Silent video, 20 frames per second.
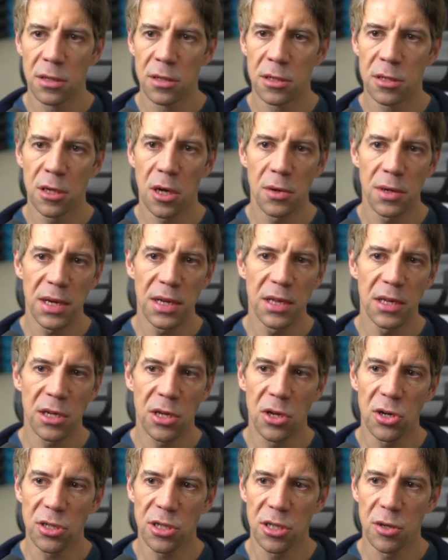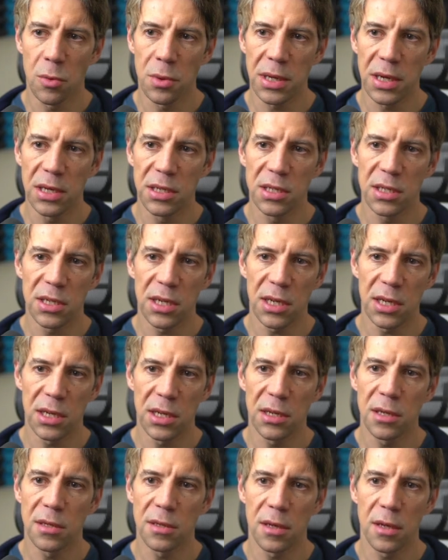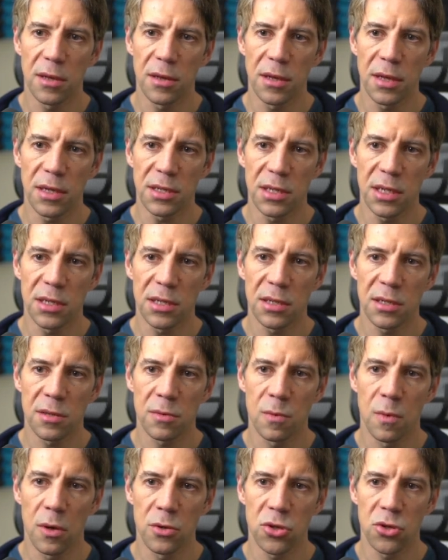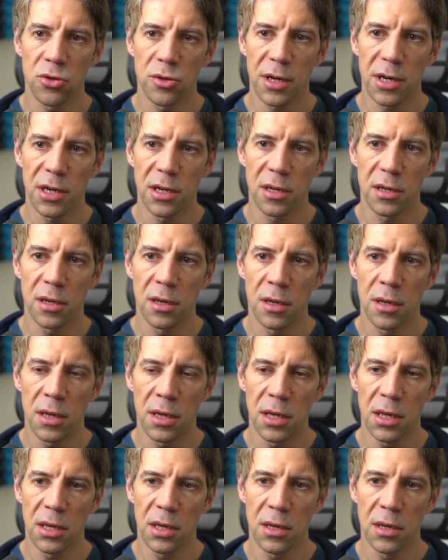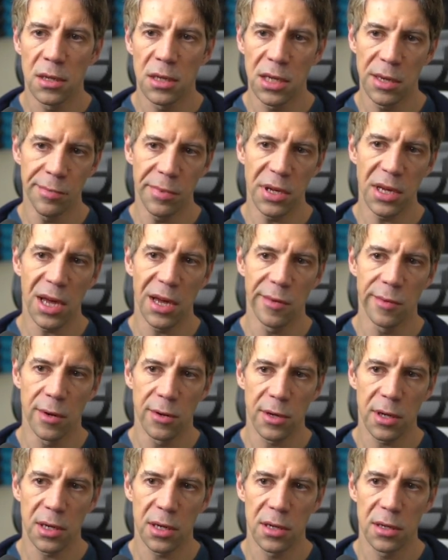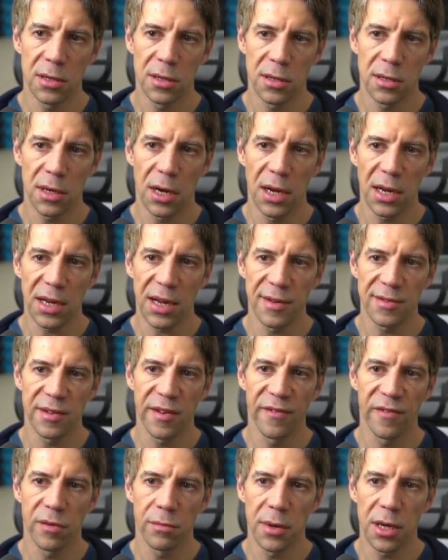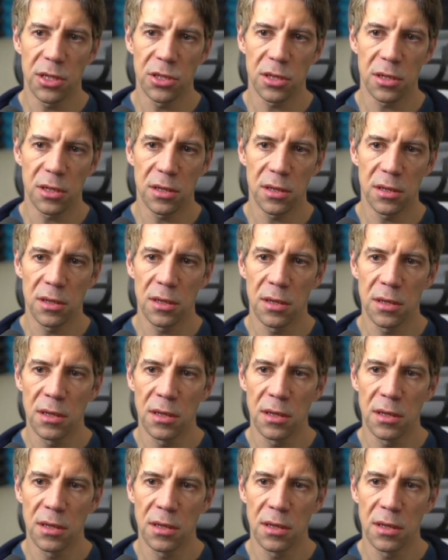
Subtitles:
So in the gutter, we can see that this is what triggered the DPA warning, and it gives information.